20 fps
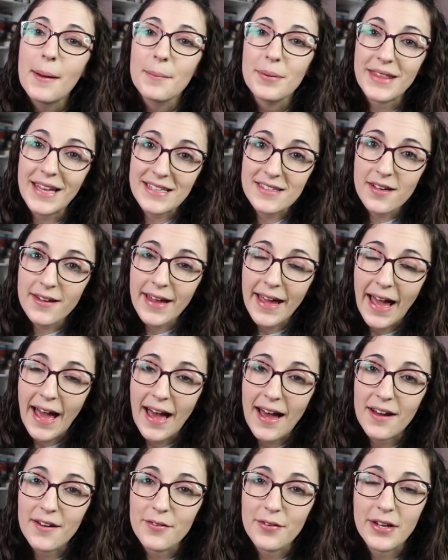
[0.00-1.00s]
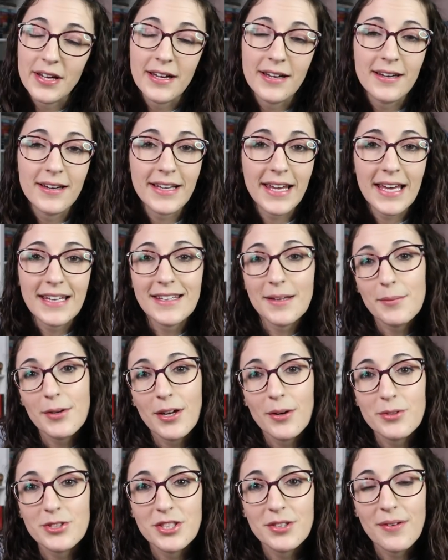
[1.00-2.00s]
But that's all I have. Again, let
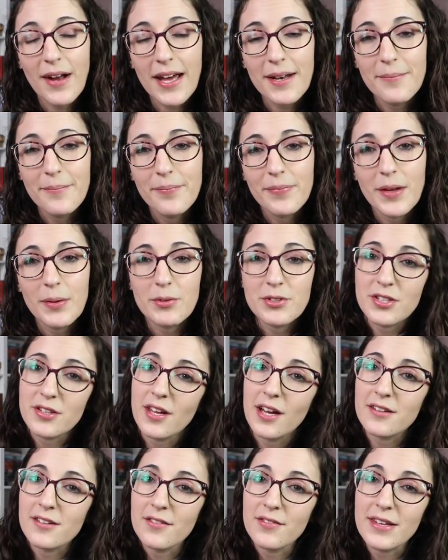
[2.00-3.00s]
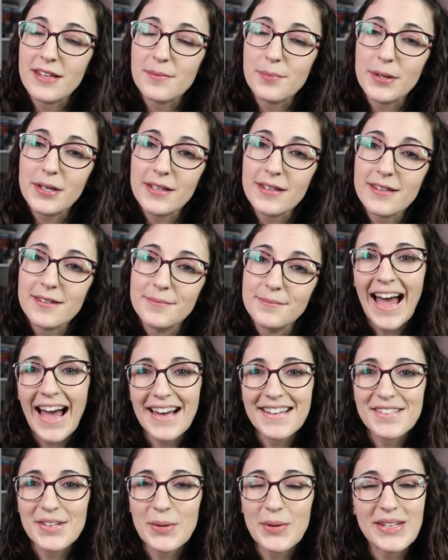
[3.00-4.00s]
me know what you read and what your thoughts are of these books.
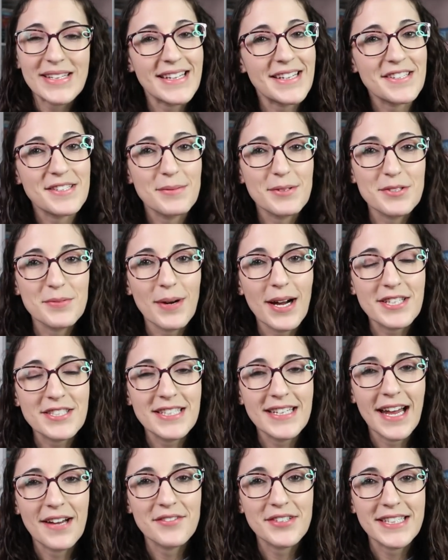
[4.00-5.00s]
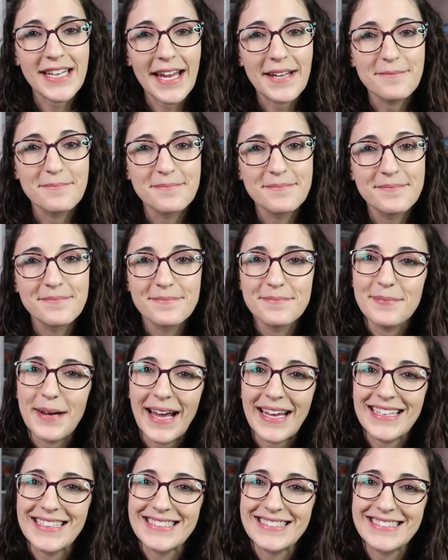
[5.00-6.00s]
As always, thank you so much for watching. Have a good day.
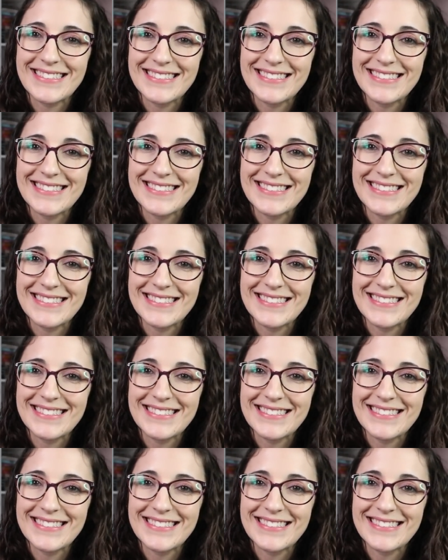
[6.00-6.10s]
Bye.